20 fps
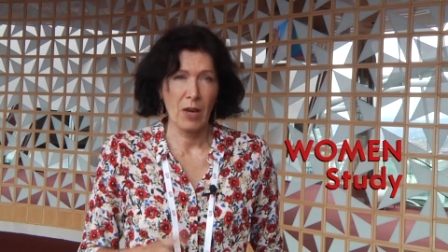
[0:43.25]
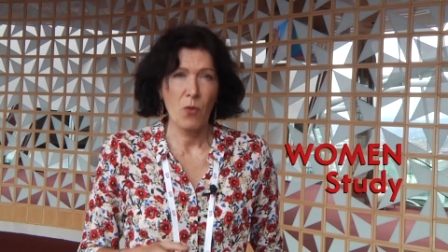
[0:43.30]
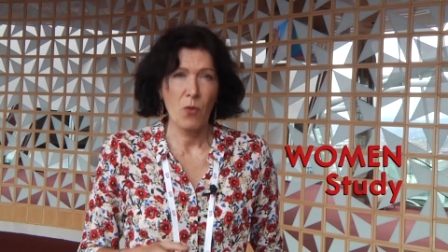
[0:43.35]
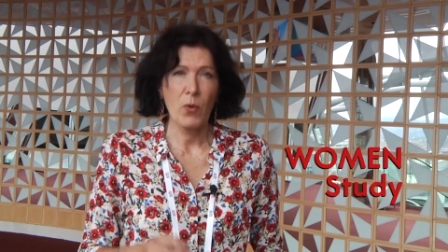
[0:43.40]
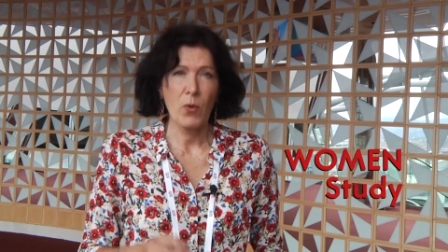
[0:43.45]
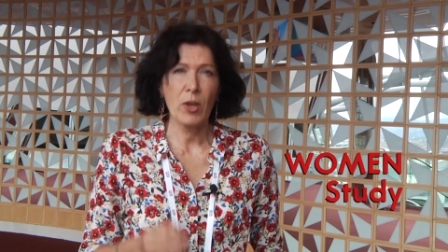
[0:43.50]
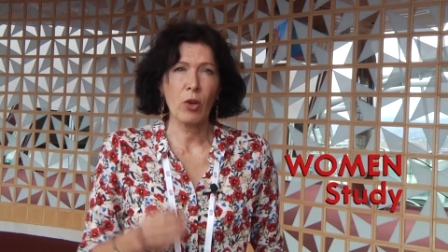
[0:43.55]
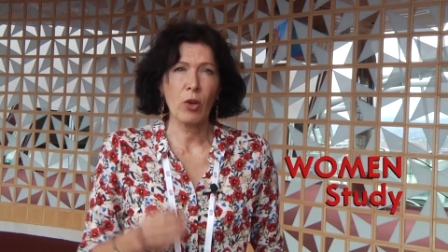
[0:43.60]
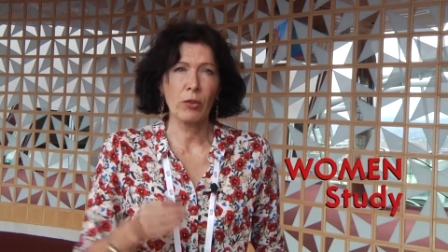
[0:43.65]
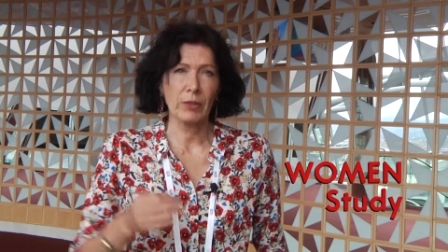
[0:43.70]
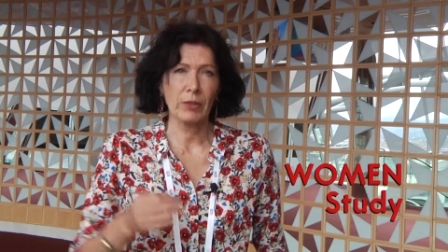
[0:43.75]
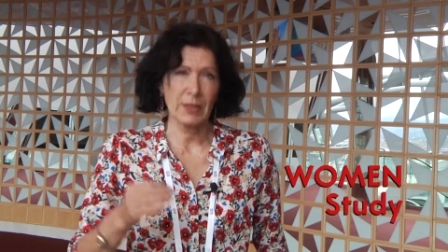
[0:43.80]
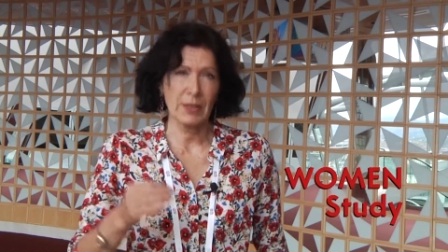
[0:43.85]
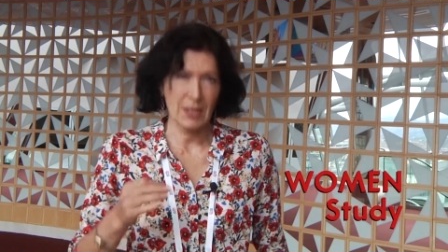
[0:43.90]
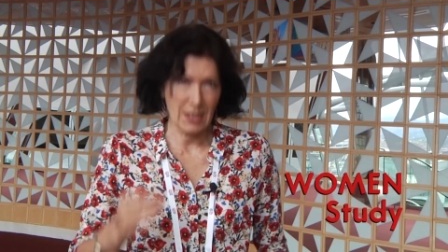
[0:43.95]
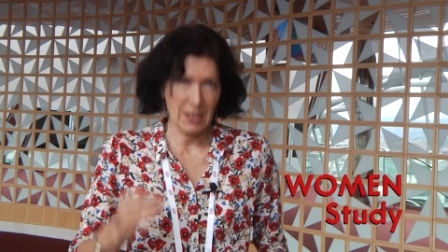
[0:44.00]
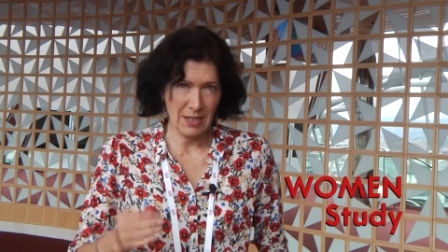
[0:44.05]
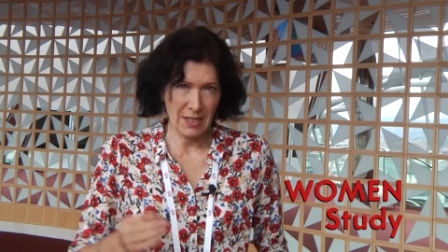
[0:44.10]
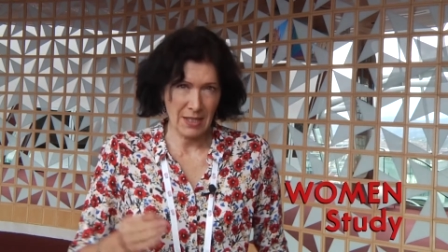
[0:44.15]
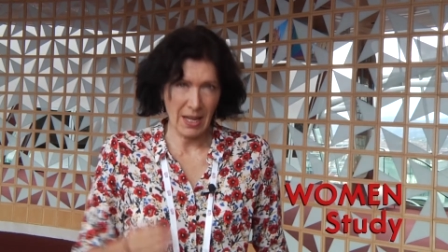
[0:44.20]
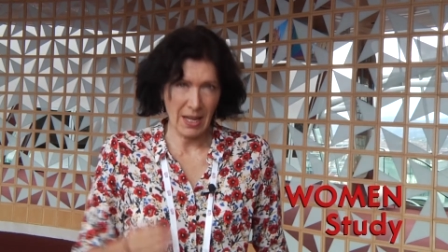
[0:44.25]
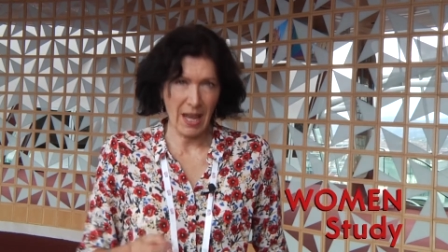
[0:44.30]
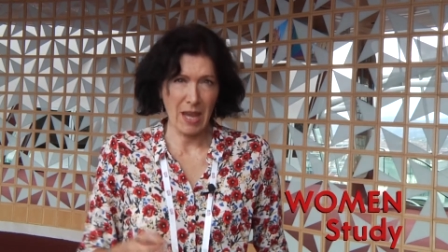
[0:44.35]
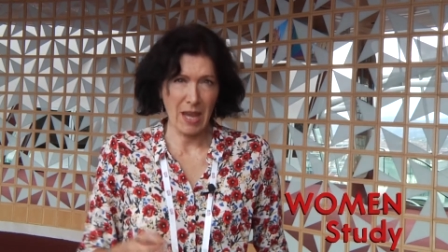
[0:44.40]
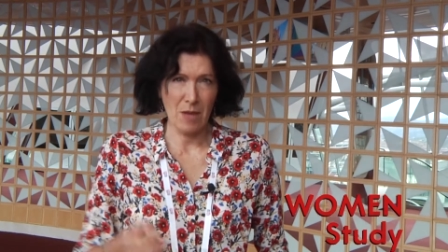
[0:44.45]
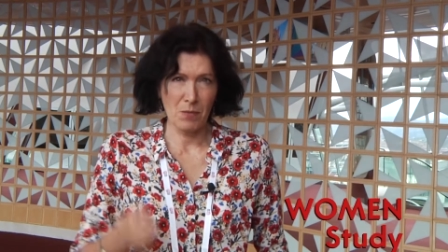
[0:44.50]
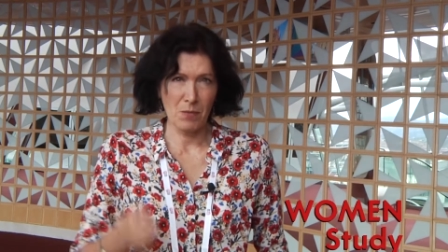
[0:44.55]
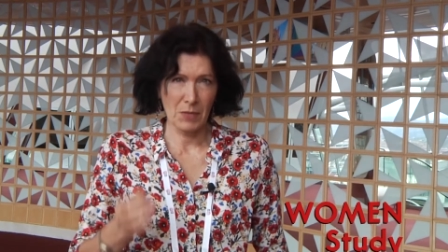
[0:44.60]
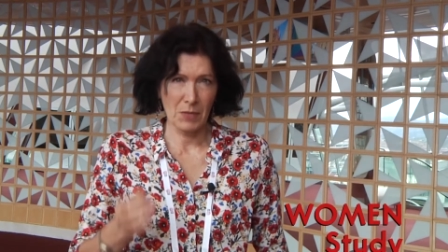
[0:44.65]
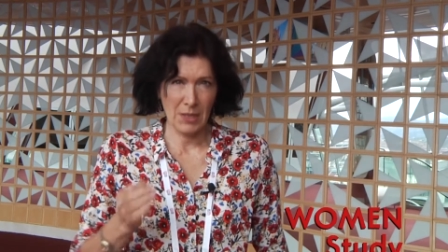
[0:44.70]
We got the
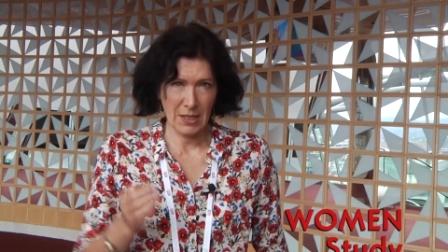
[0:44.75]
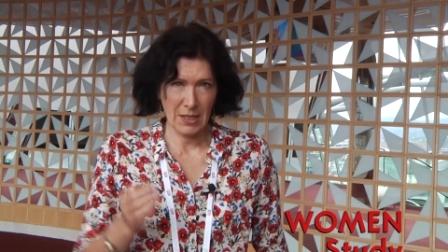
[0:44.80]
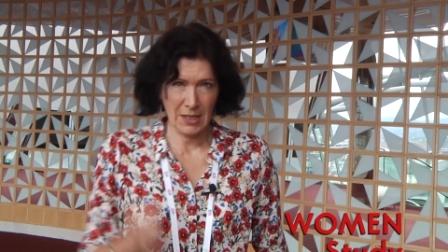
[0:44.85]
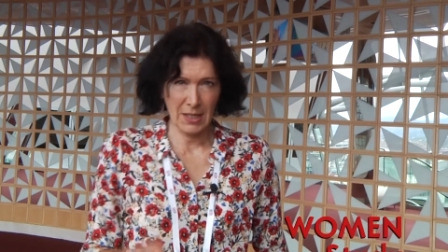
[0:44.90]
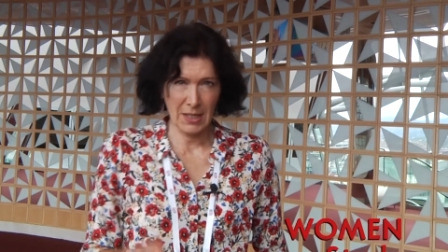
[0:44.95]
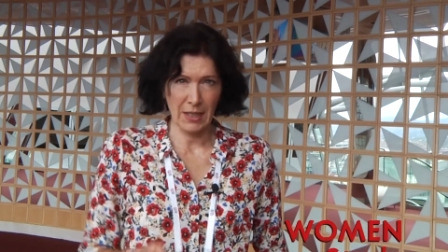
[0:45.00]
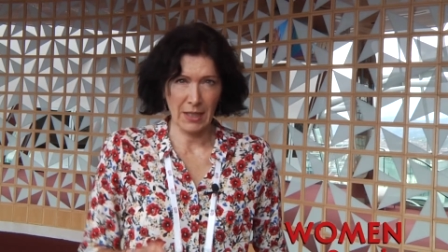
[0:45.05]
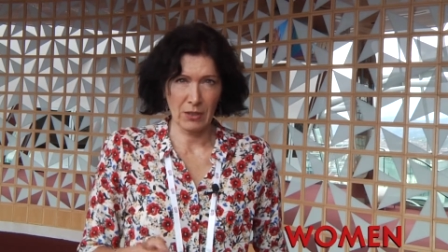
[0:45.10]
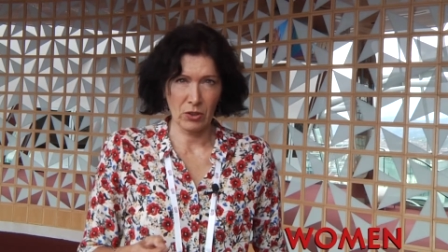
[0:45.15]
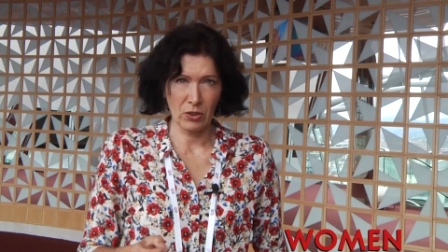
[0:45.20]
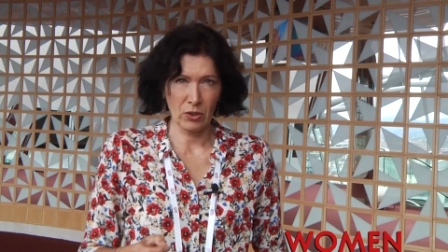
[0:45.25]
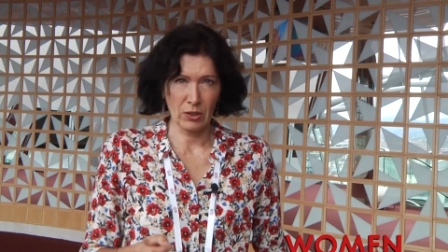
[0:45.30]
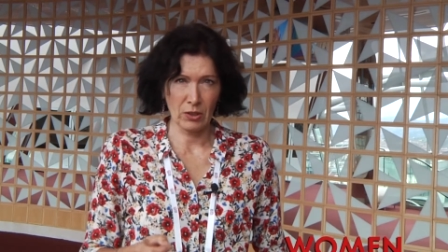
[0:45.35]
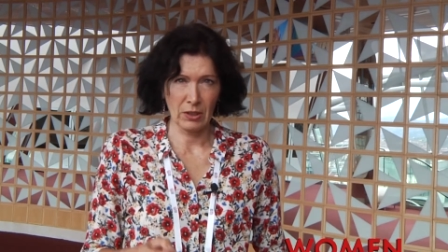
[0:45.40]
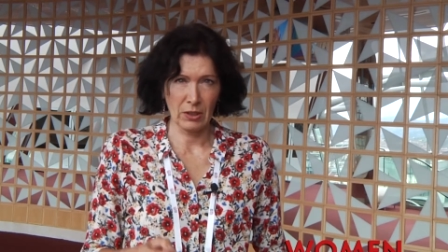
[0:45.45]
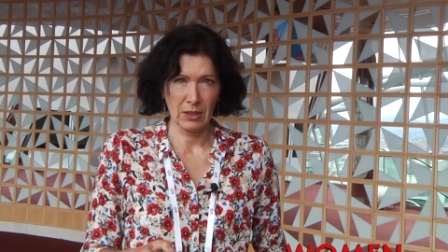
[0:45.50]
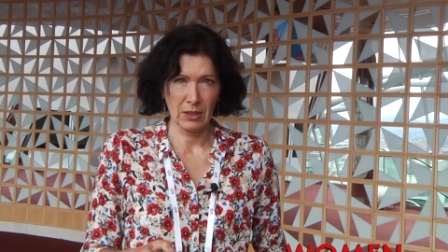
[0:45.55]
same signal